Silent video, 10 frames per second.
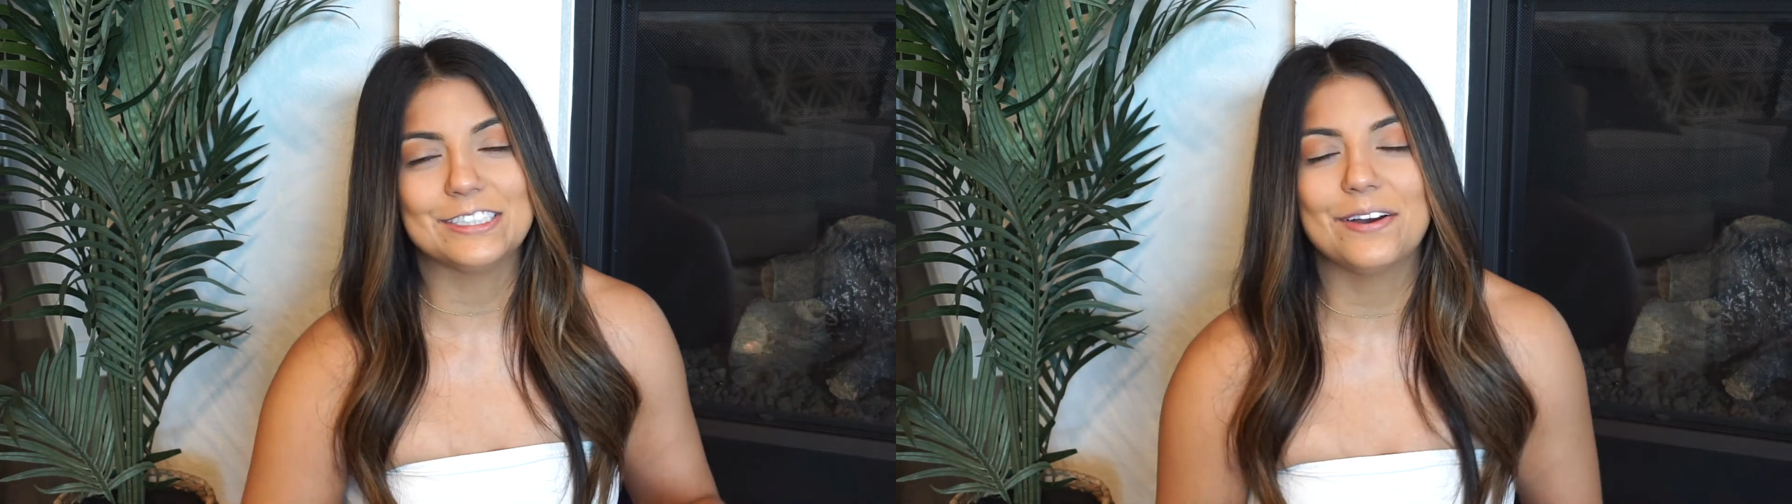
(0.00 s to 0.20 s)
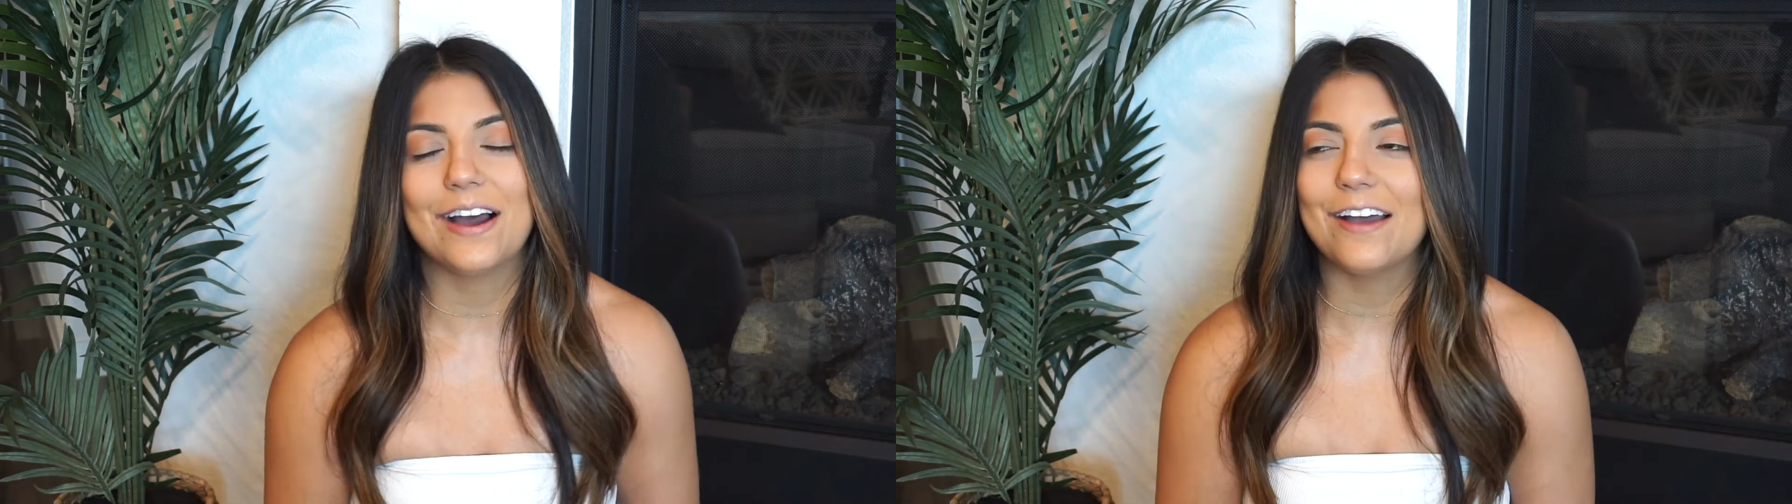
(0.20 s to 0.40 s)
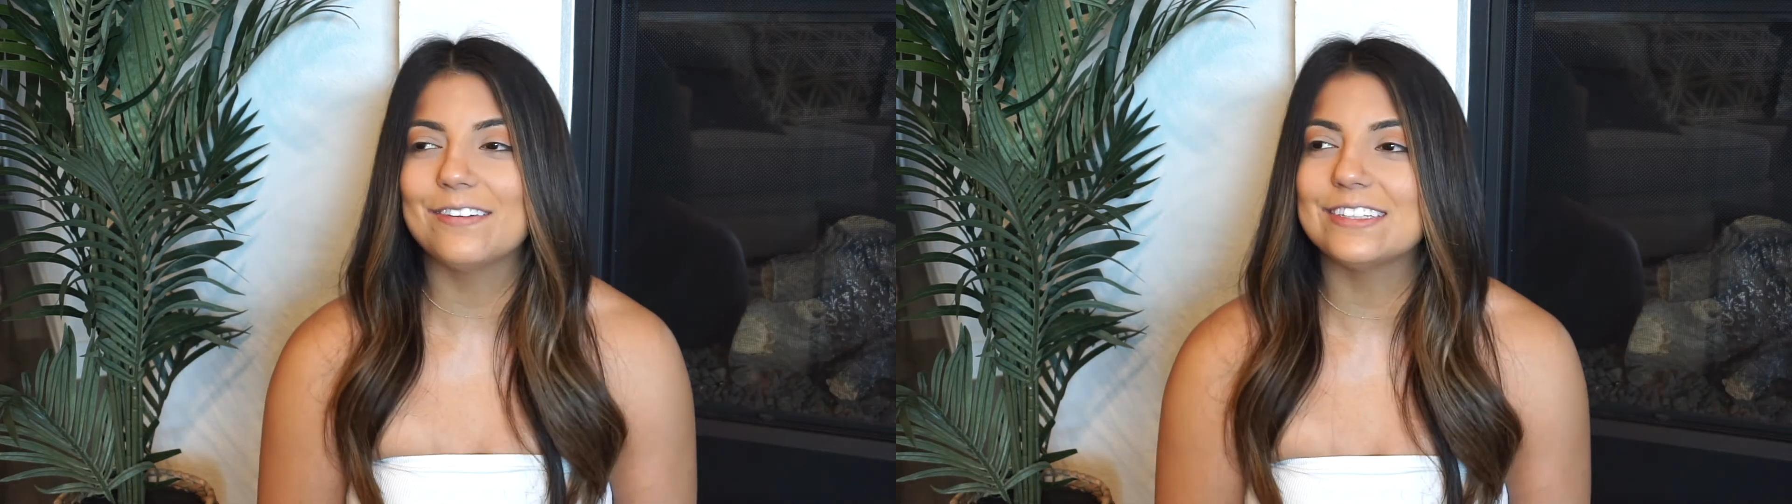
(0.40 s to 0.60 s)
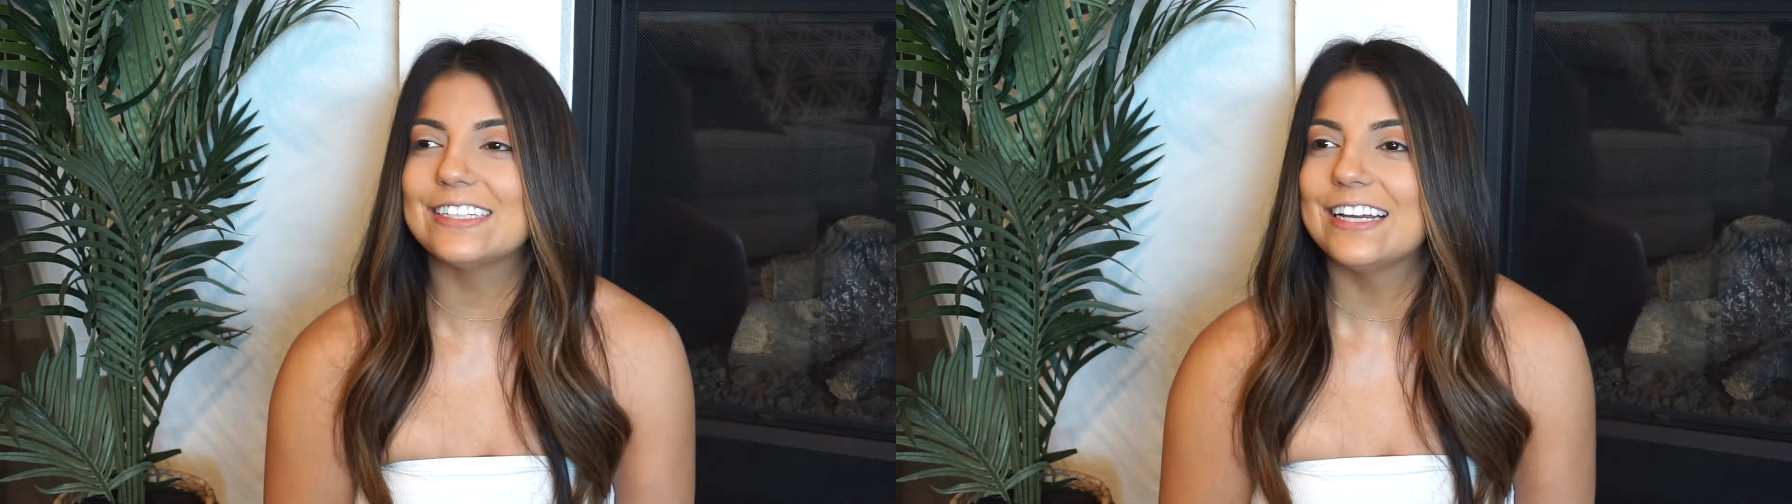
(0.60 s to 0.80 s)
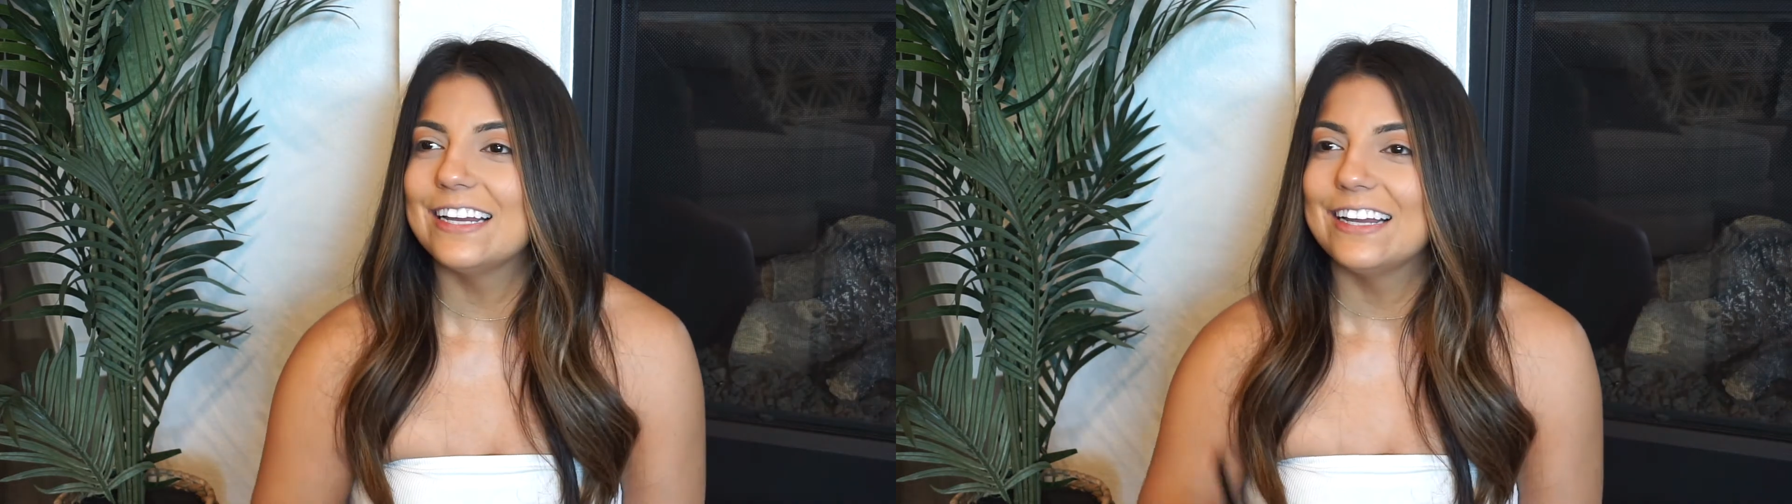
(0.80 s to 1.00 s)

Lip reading: So I was